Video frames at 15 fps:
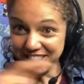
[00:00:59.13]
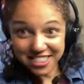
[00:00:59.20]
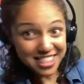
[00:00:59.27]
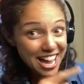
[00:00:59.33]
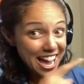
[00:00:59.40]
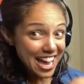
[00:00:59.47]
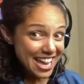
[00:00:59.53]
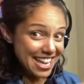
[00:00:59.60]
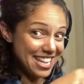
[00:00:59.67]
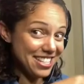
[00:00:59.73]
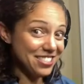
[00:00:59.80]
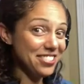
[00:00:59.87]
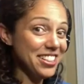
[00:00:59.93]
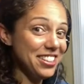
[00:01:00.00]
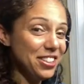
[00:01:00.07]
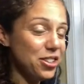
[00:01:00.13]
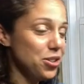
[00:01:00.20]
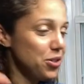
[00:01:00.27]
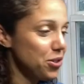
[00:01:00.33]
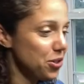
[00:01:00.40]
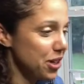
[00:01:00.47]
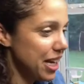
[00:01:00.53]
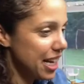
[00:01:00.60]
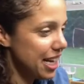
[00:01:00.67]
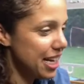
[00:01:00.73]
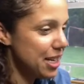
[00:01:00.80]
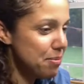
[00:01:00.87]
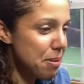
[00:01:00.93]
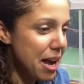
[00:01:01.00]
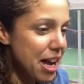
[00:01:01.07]
that is what the GoGo -Go
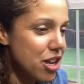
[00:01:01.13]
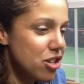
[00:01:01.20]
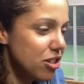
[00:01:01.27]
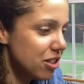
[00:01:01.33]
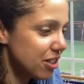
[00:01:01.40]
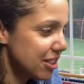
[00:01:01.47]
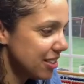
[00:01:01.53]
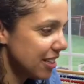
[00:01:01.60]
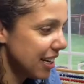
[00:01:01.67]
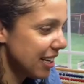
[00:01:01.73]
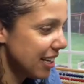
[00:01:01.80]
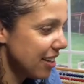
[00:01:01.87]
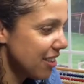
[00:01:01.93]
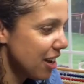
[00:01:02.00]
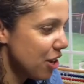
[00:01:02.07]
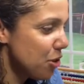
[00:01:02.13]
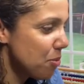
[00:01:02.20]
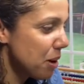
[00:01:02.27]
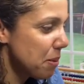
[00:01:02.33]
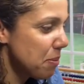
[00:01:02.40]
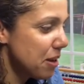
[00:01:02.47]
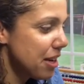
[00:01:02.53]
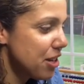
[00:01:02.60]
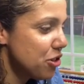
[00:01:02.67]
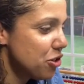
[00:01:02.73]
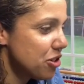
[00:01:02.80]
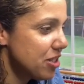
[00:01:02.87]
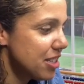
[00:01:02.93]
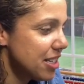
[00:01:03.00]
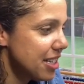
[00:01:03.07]
Kid page looks like. I thought you might be
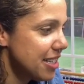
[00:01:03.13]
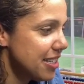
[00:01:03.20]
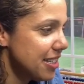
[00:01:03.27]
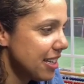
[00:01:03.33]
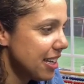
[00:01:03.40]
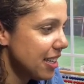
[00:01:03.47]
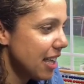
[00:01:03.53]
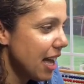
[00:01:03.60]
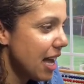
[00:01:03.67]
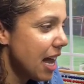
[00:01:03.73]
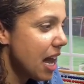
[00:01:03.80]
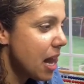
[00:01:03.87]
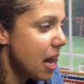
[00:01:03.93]
interested in seeing that.